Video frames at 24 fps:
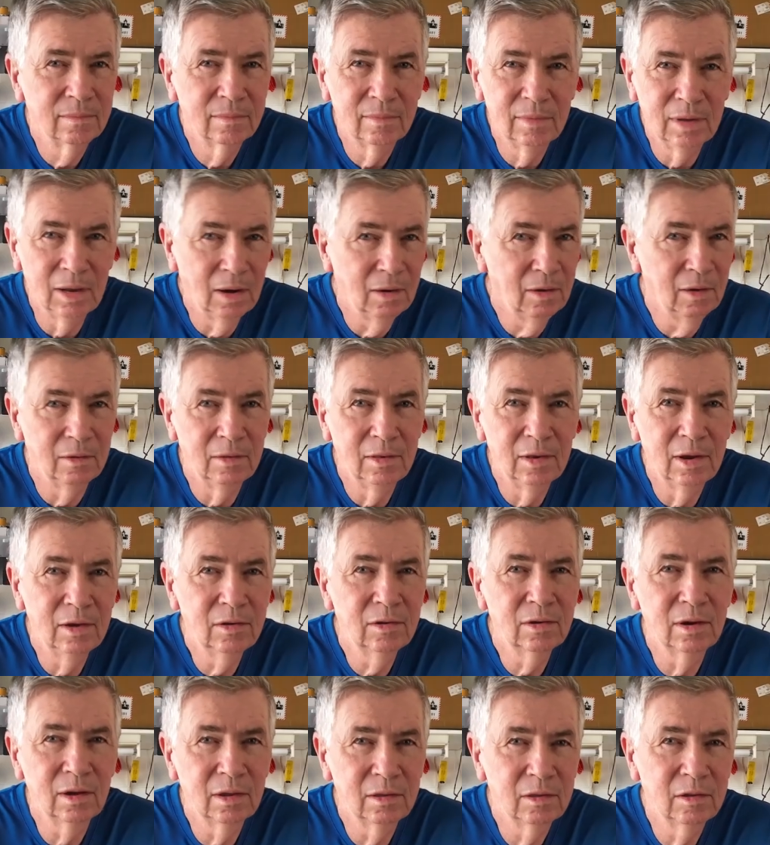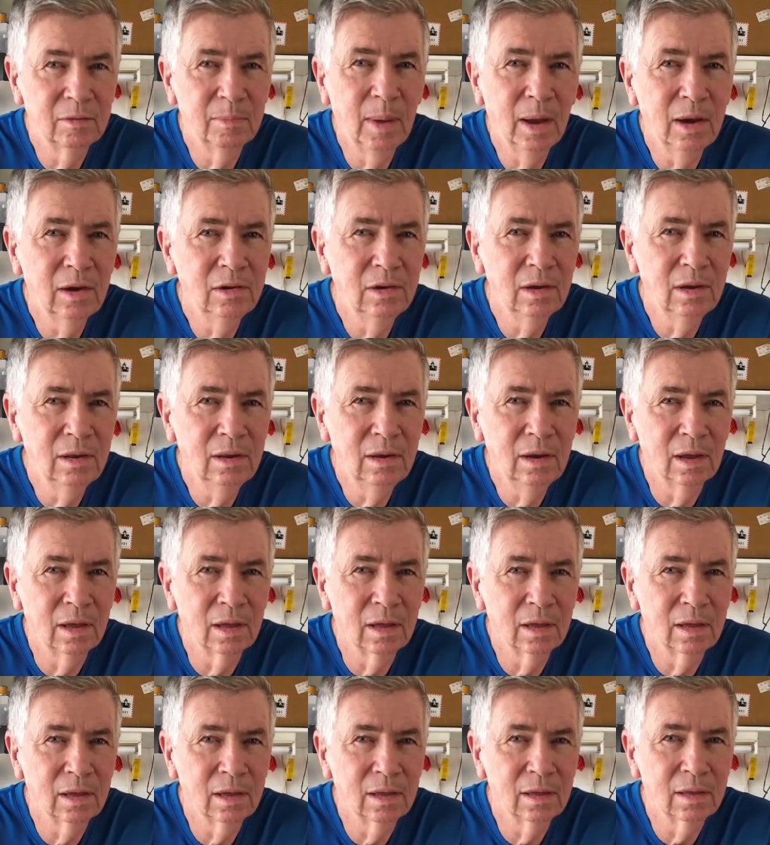initial
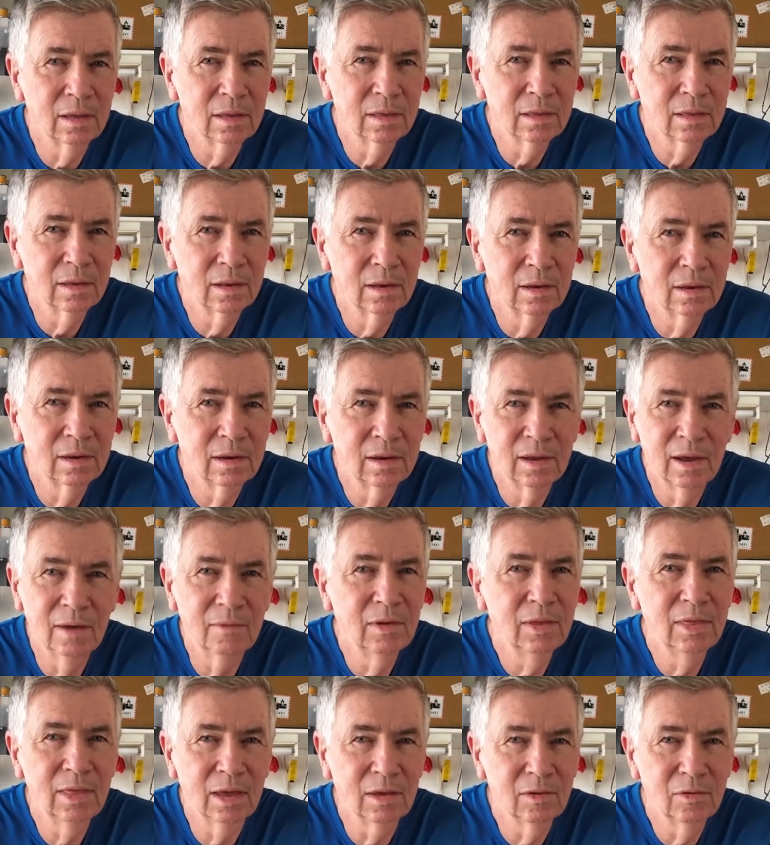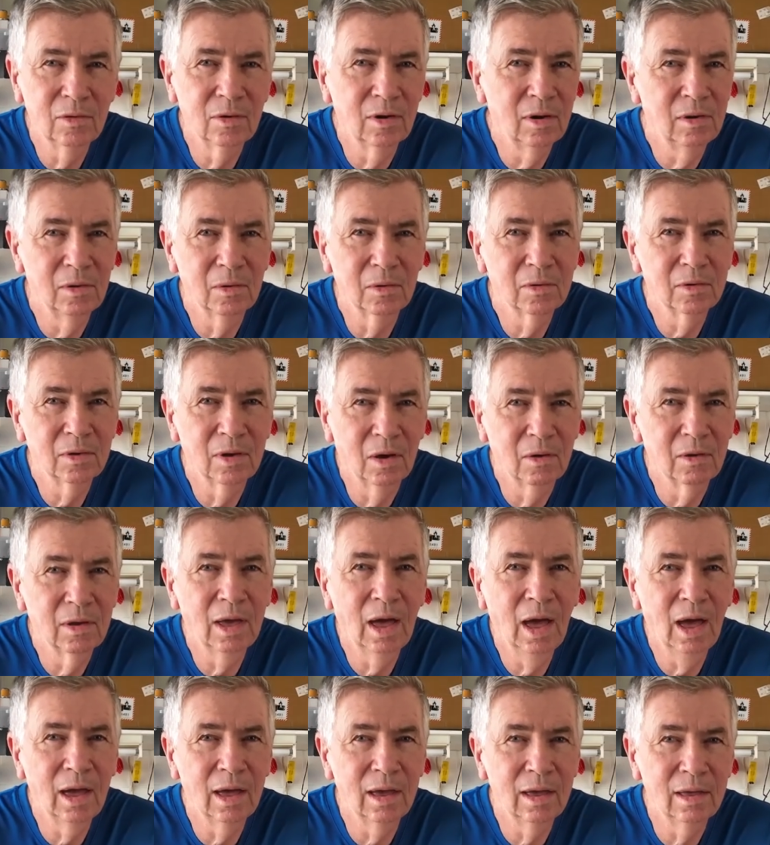inspection, everything sort of looked
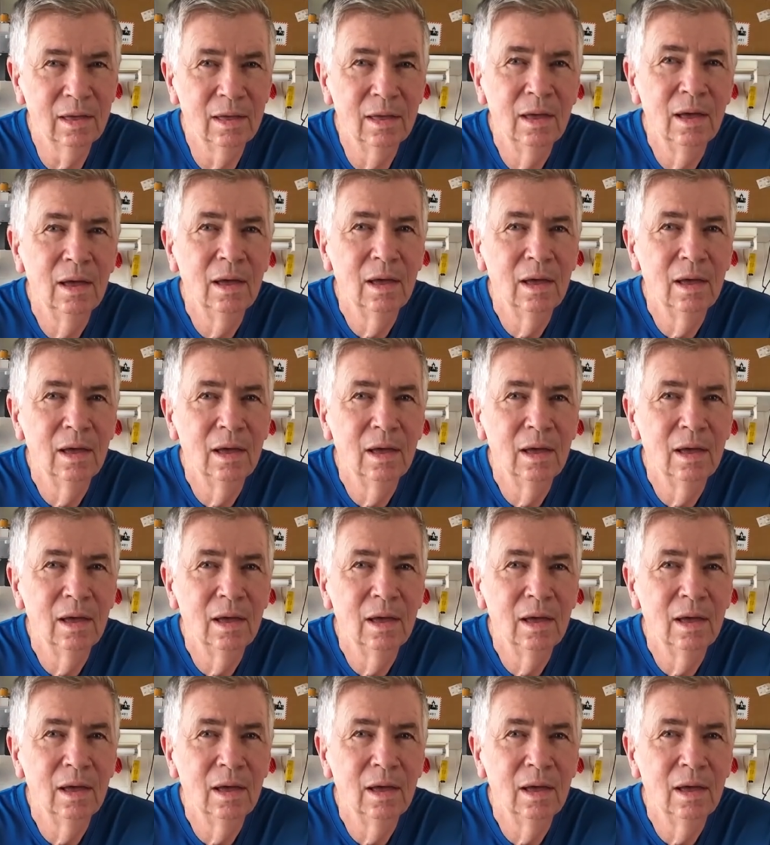okay.